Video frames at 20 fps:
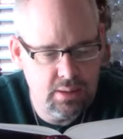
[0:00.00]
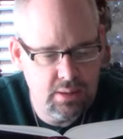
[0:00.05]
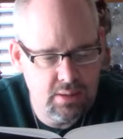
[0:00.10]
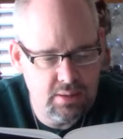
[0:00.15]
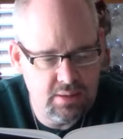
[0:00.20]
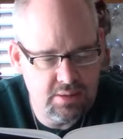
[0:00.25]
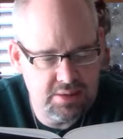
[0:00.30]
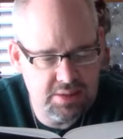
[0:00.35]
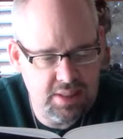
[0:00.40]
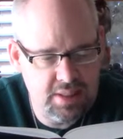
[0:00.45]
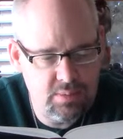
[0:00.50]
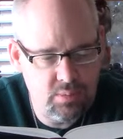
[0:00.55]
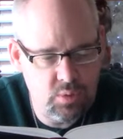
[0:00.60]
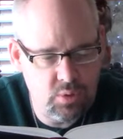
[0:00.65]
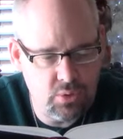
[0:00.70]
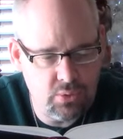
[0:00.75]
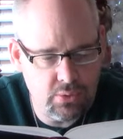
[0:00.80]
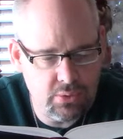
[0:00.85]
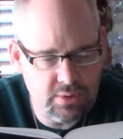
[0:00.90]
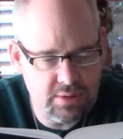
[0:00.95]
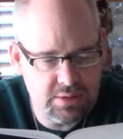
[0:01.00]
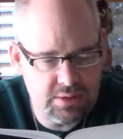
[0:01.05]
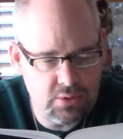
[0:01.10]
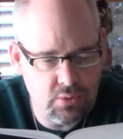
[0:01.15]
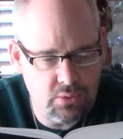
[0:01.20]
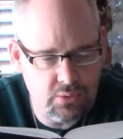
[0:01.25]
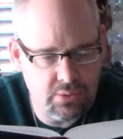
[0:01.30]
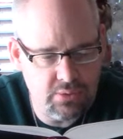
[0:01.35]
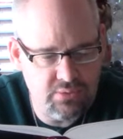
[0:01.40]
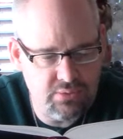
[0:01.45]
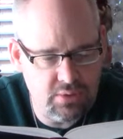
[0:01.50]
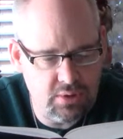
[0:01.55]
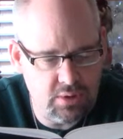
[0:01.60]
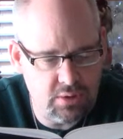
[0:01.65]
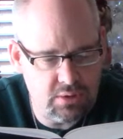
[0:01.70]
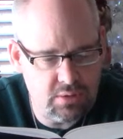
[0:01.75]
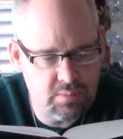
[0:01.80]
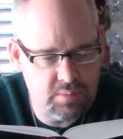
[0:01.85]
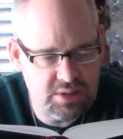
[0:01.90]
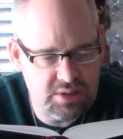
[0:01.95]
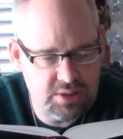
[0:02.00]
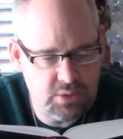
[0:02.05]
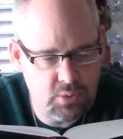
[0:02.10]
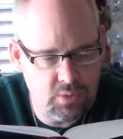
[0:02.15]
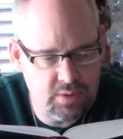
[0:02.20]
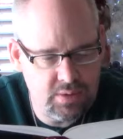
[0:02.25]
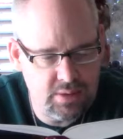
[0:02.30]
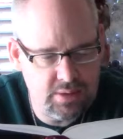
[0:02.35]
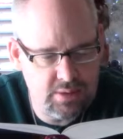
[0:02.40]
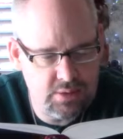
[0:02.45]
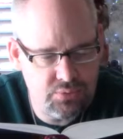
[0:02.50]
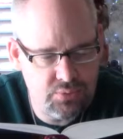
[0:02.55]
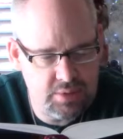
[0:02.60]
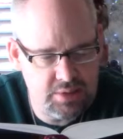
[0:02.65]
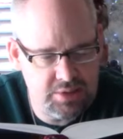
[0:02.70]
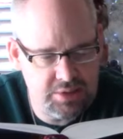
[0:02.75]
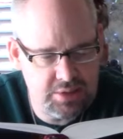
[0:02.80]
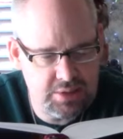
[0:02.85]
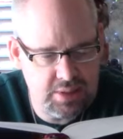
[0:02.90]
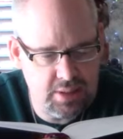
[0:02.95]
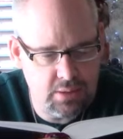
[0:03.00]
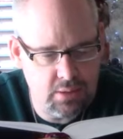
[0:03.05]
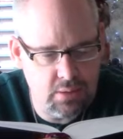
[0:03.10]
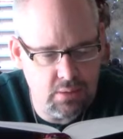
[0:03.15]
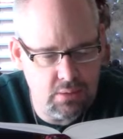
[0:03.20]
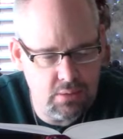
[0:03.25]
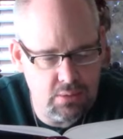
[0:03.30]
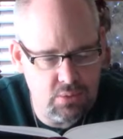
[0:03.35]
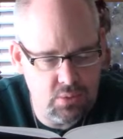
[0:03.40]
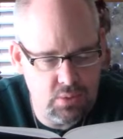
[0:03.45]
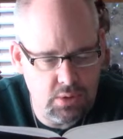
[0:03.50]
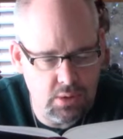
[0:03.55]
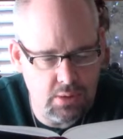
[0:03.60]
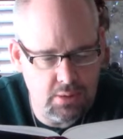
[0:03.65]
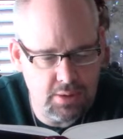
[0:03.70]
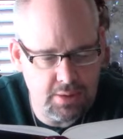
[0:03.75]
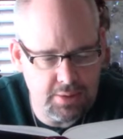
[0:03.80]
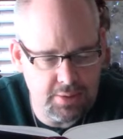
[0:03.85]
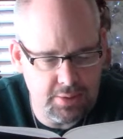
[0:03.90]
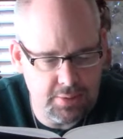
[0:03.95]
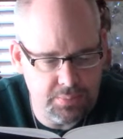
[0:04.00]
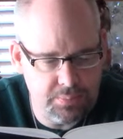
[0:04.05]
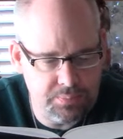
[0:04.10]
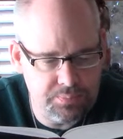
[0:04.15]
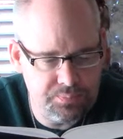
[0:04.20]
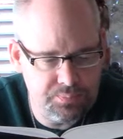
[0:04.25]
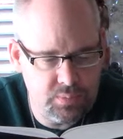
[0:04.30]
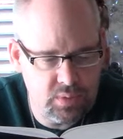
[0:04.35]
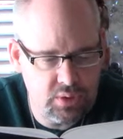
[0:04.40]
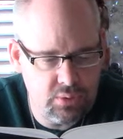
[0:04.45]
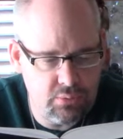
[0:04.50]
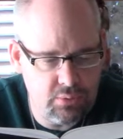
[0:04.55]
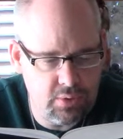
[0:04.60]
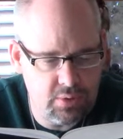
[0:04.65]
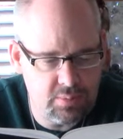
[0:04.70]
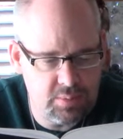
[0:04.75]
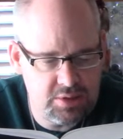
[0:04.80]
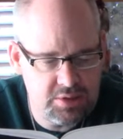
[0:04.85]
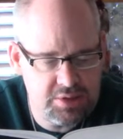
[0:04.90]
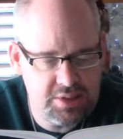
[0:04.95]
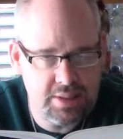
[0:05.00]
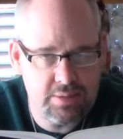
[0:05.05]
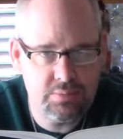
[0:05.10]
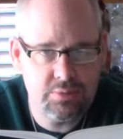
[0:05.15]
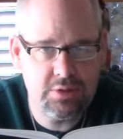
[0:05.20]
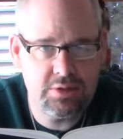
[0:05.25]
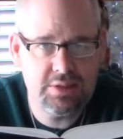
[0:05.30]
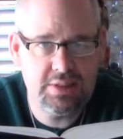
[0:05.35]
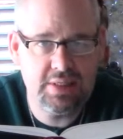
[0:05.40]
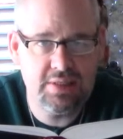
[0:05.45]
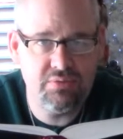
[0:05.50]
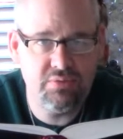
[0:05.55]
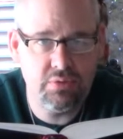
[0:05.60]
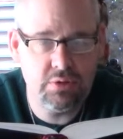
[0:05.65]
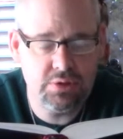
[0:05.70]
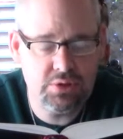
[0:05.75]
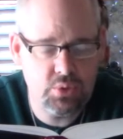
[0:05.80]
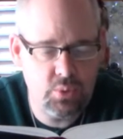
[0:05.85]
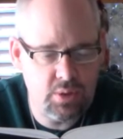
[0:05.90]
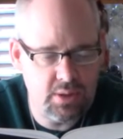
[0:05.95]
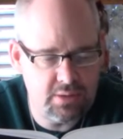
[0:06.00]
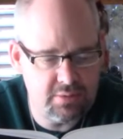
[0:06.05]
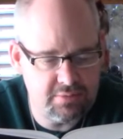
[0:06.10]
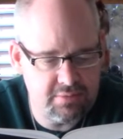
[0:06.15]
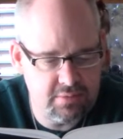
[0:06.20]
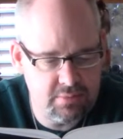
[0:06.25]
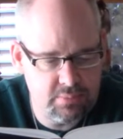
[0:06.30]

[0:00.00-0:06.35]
The same Lord is Lord of all, bestowing his riches on all who call on him. Romans chapter 10, verse 12.